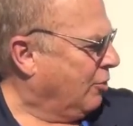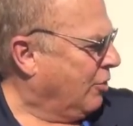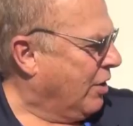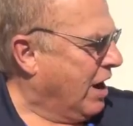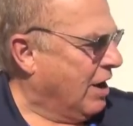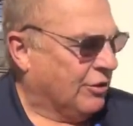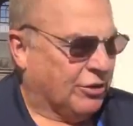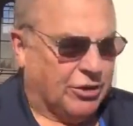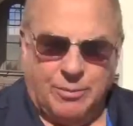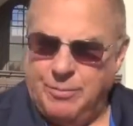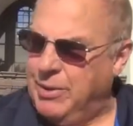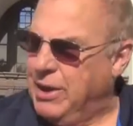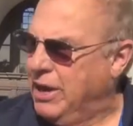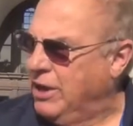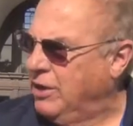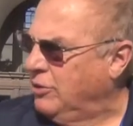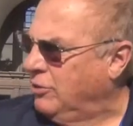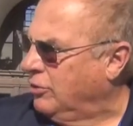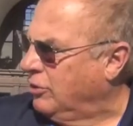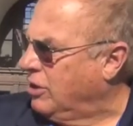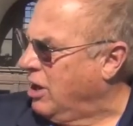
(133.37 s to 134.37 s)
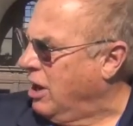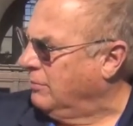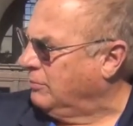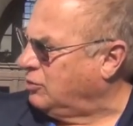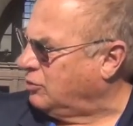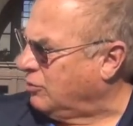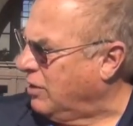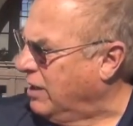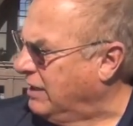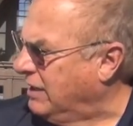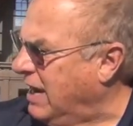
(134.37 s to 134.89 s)
around the bend or come
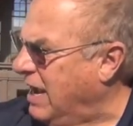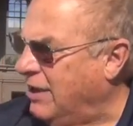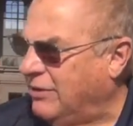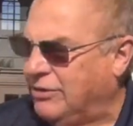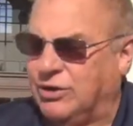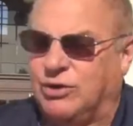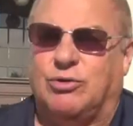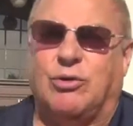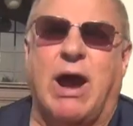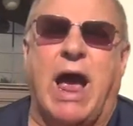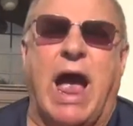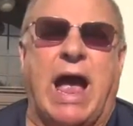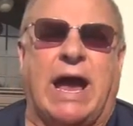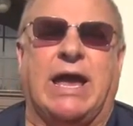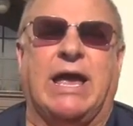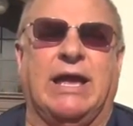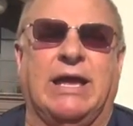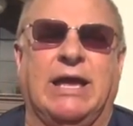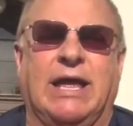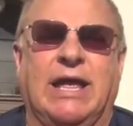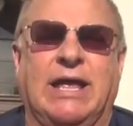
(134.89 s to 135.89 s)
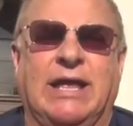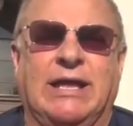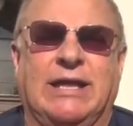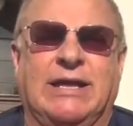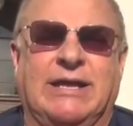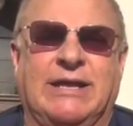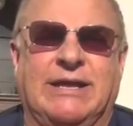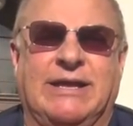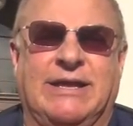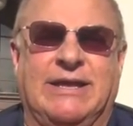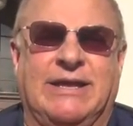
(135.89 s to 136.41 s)
straight down the track
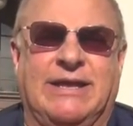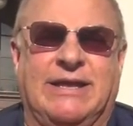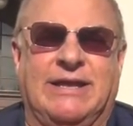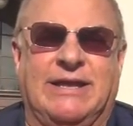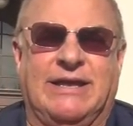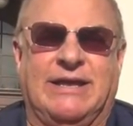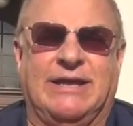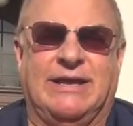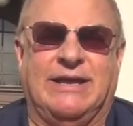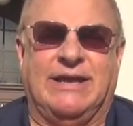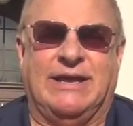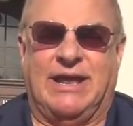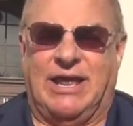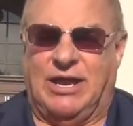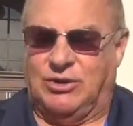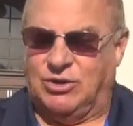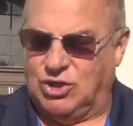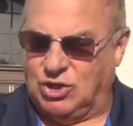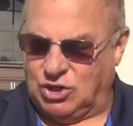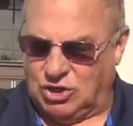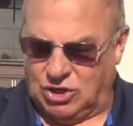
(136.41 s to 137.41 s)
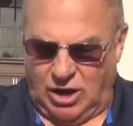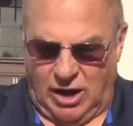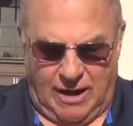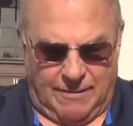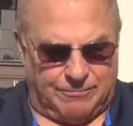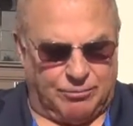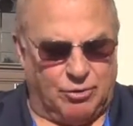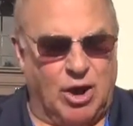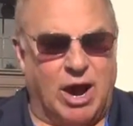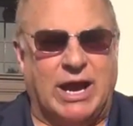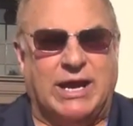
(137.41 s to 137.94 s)
and
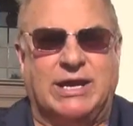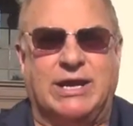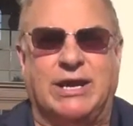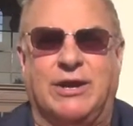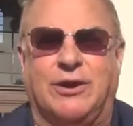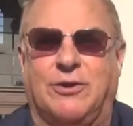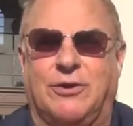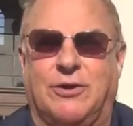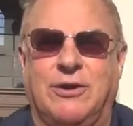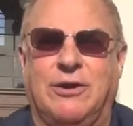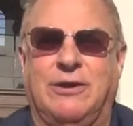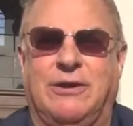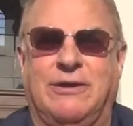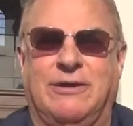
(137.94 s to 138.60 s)
stop right here.